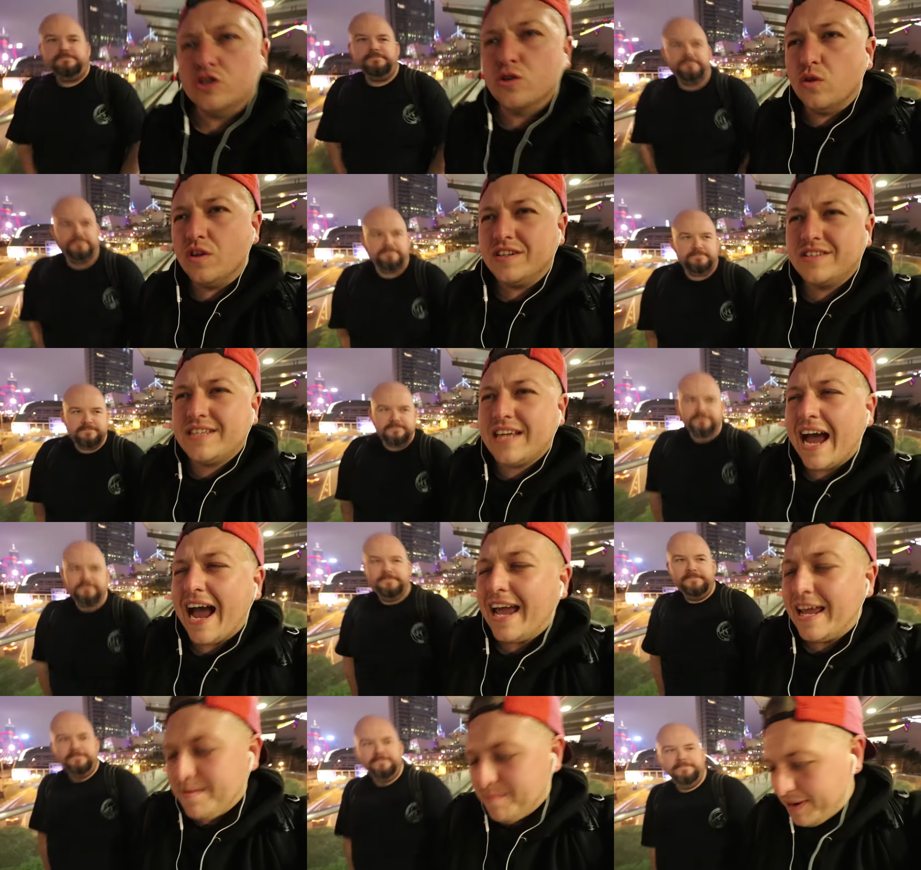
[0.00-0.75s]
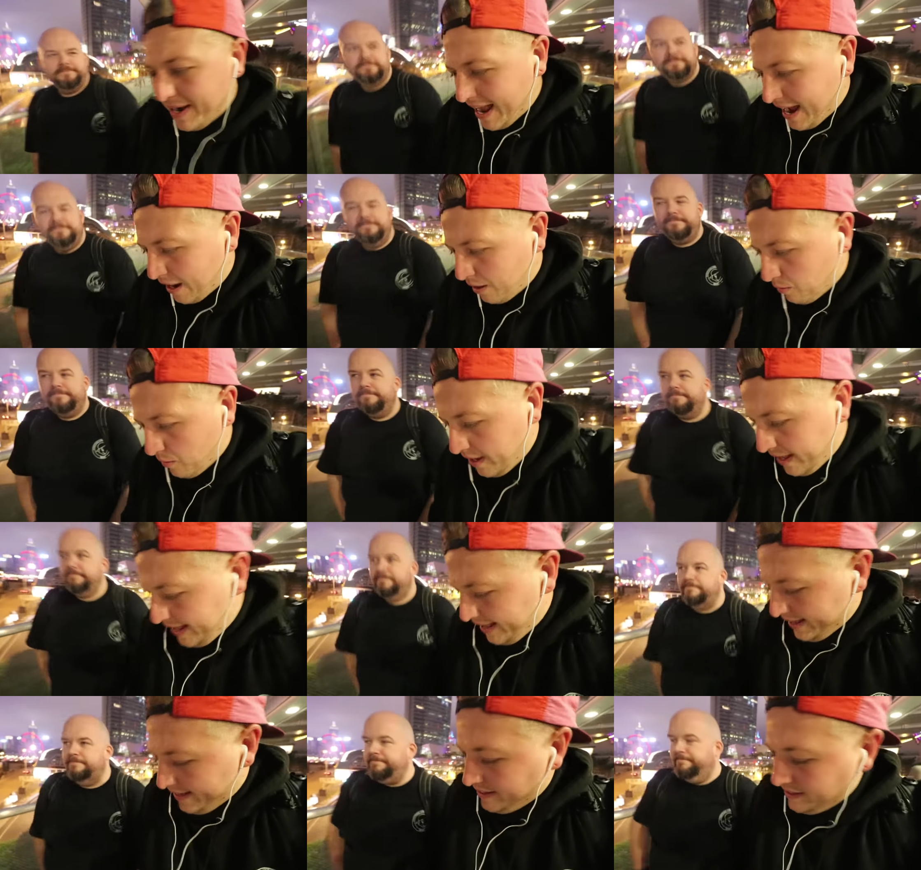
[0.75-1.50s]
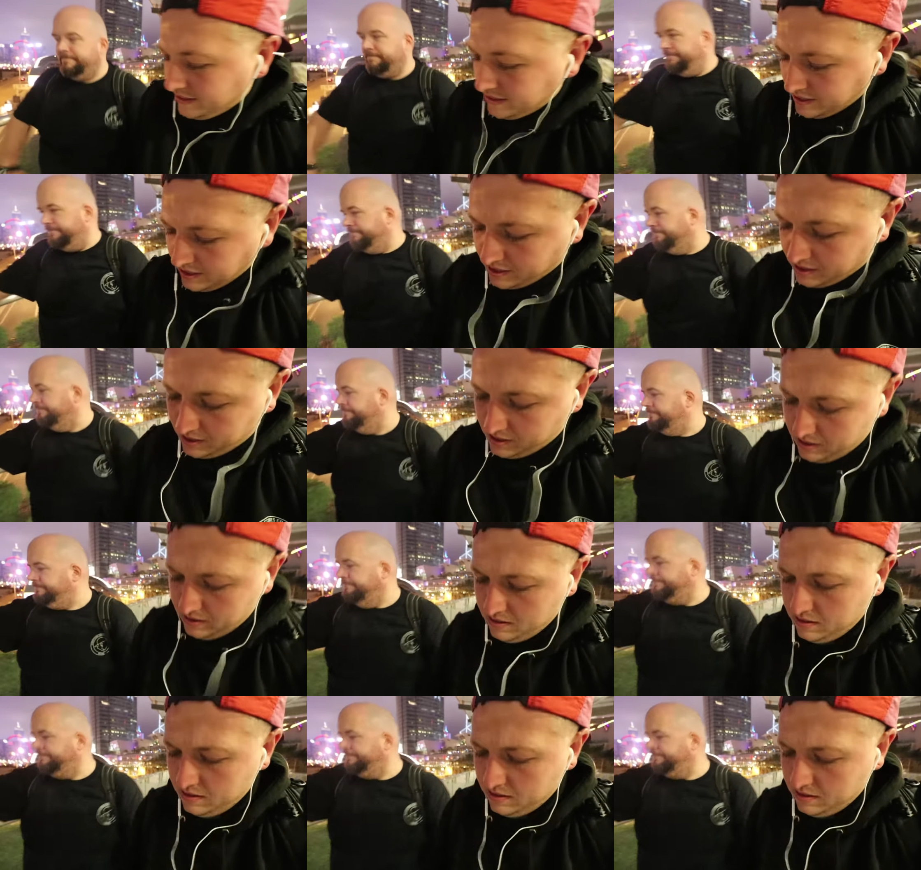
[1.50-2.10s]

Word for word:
Speaker 1: So the time now is